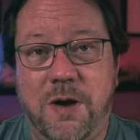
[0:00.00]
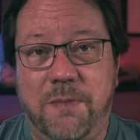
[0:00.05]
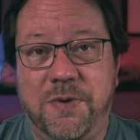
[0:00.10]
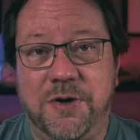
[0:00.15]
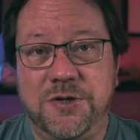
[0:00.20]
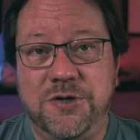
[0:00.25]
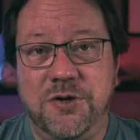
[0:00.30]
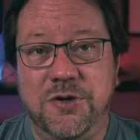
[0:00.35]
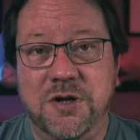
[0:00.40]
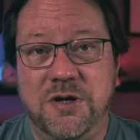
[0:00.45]

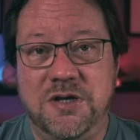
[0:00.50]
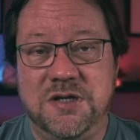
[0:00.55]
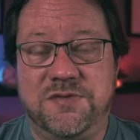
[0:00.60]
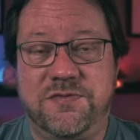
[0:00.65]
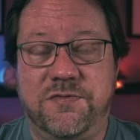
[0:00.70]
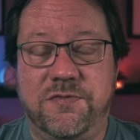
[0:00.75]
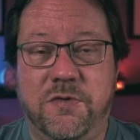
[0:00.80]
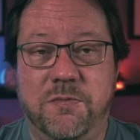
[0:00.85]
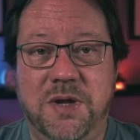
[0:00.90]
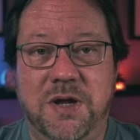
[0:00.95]
opportunities
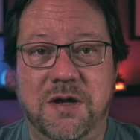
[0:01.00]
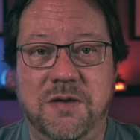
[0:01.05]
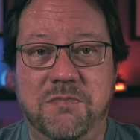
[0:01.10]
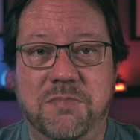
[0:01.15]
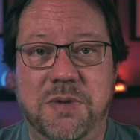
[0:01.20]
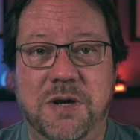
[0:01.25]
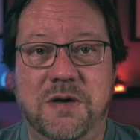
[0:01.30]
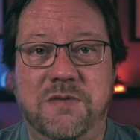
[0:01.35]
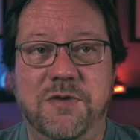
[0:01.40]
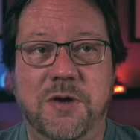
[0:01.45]
for me in
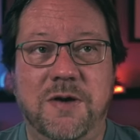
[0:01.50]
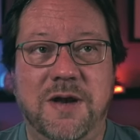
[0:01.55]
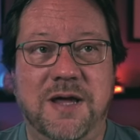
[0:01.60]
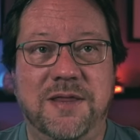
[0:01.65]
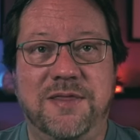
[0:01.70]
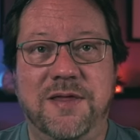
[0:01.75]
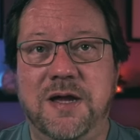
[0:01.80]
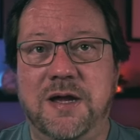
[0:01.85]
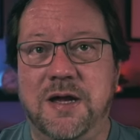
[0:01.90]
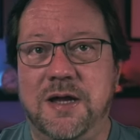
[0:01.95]
Bellevue, and I
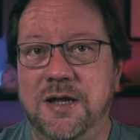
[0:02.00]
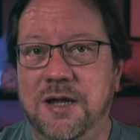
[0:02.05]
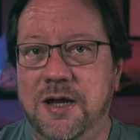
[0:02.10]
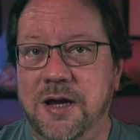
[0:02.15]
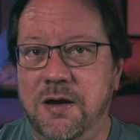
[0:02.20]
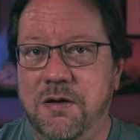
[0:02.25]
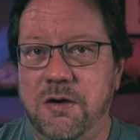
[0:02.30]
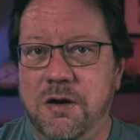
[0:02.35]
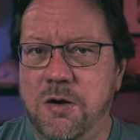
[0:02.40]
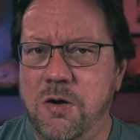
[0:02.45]
think a
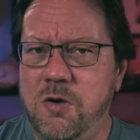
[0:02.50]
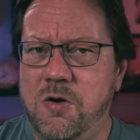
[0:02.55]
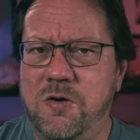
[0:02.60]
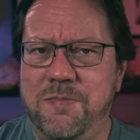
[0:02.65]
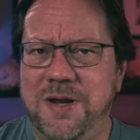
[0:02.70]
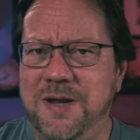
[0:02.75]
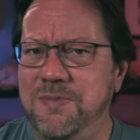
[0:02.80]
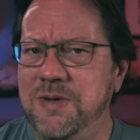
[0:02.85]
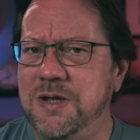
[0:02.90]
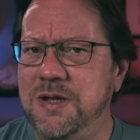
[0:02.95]
year ago or
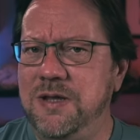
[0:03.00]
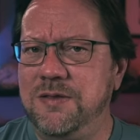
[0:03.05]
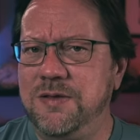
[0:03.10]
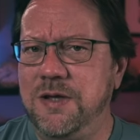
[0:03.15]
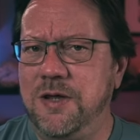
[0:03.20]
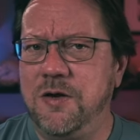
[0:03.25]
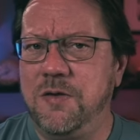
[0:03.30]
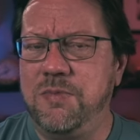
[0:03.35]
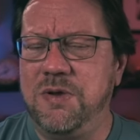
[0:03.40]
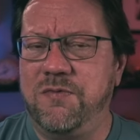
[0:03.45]
maybe the
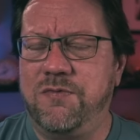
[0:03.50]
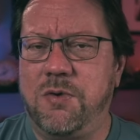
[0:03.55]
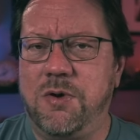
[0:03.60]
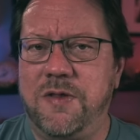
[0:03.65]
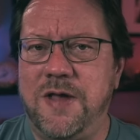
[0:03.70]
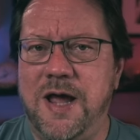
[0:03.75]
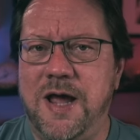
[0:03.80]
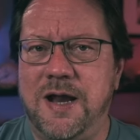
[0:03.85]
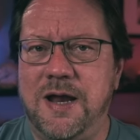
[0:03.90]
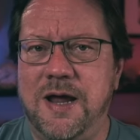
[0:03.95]
year before
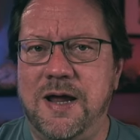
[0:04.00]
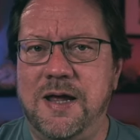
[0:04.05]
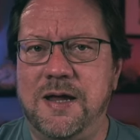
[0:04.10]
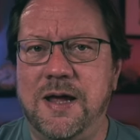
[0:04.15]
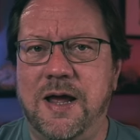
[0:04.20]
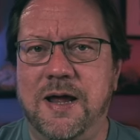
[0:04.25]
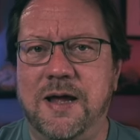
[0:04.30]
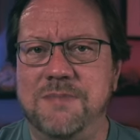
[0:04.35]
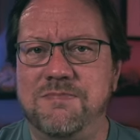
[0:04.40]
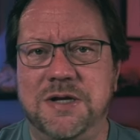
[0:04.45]
that, I
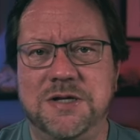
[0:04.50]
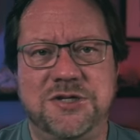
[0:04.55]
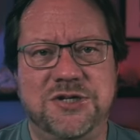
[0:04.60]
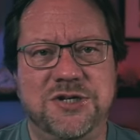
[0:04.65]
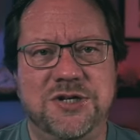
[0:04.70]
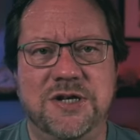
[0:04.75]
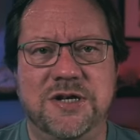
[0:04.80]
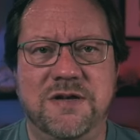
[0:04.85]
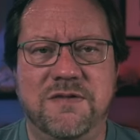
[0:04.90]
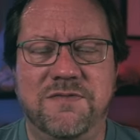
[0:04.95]
had
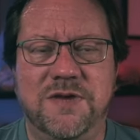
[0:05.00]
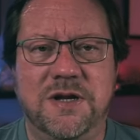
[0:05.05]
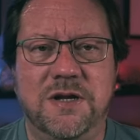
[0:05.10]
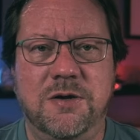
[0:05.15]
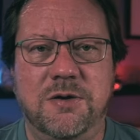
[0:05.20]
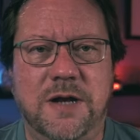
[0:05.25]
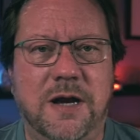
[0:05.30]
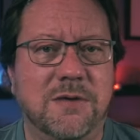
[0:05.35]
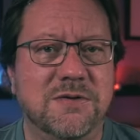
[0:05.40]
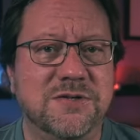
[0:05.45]
mentioned in a
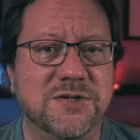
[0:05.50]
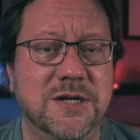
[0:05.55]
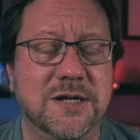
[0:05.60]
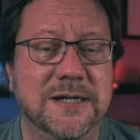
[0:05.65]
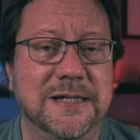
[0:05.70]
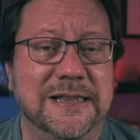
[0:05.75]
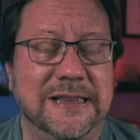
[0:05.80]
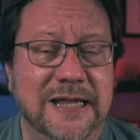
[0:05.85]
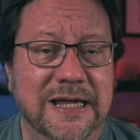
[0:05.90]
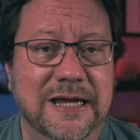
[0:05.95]
video that I was going
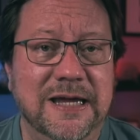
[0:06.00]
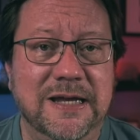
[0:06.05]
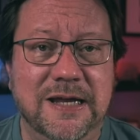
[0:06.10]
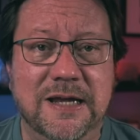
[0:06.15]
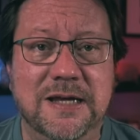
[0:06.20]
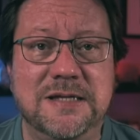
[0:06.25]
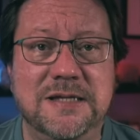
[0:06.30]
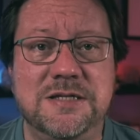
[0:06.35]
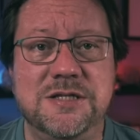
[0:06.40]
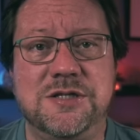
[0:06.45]
to lean
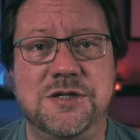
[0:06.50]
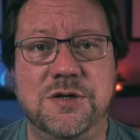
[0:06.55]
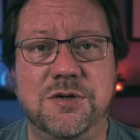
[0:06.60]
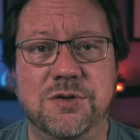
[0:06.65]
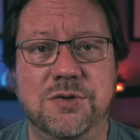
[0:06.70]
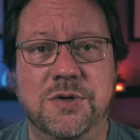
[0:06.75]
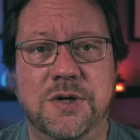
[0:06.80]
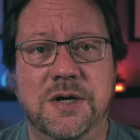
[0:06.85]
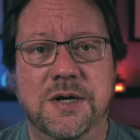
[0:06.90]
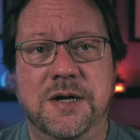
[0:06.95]

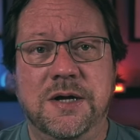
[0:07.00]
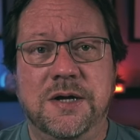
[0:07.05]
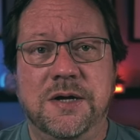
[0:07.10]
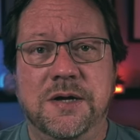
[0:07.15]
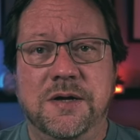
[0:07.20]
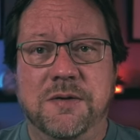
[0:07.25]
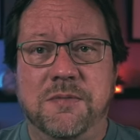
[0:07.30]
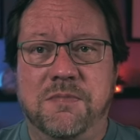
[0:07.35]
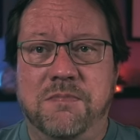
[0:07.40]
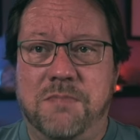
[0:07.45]
into
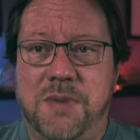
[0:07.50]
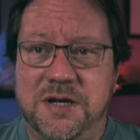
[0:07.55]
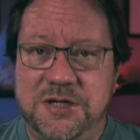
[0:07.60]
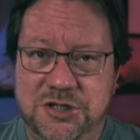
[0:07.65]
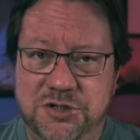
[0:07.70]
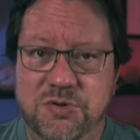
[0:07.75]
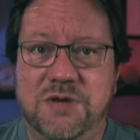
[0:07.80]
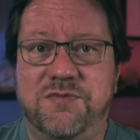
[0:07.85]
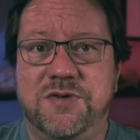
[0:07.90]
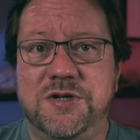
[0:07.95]
my
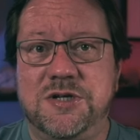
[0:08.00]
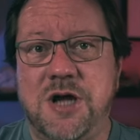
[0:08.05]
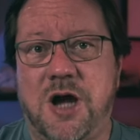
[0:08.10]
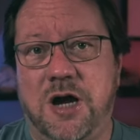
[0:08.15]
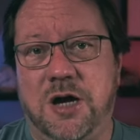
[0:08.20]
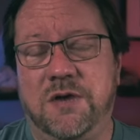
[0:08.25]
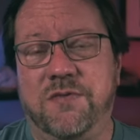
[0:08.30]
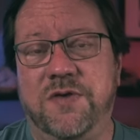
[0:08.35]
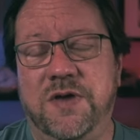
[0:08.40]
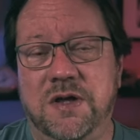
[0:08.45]
street
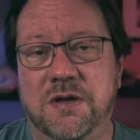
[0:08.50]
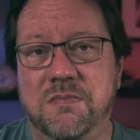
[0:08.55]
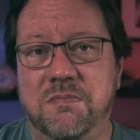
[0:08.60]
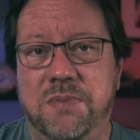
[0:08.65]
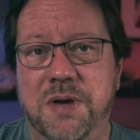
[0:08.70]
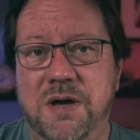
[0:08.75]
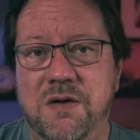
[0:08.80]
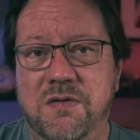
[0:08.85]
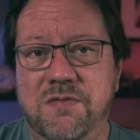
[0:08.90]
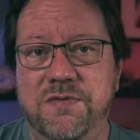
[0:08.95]
photography in
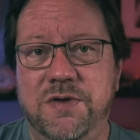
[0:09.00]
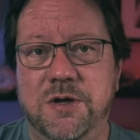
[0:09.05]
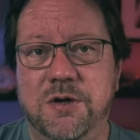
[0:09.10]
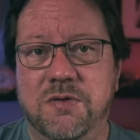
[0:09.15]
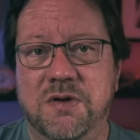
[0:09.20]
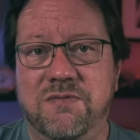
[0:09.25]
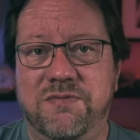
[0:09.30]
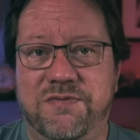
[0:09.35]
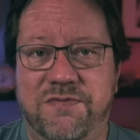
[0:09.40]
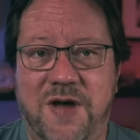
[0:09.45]

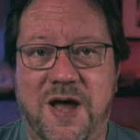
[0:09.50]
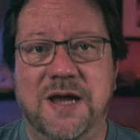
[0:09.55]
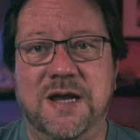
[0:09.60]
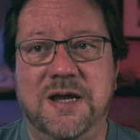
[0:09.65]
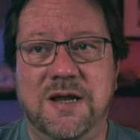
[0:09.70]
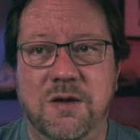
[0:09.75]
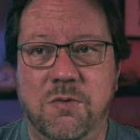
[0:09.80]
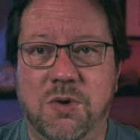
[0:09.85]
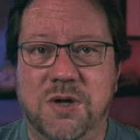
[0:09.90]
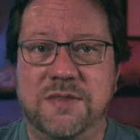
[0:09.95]
Bellevue and
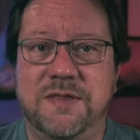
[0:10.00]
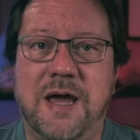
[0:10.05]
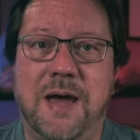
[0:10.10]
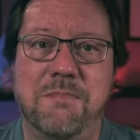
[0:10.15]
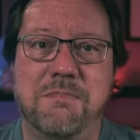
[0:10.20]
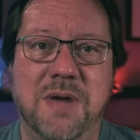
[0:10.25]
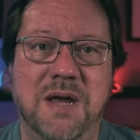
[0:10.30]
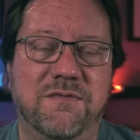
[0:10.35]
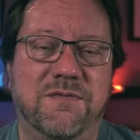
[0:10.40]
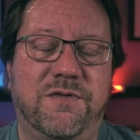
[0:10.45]
finding what
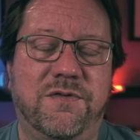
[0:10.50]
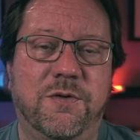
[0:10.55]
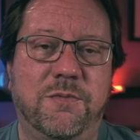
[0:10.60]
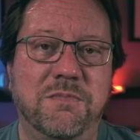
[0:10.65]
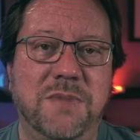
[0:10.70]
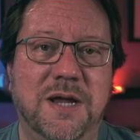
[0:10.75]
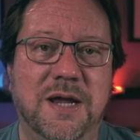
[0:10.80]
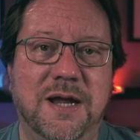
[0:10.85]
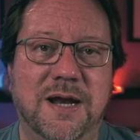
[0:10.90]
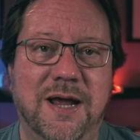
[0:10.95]
that meant for
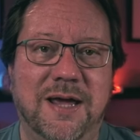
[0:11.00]
me.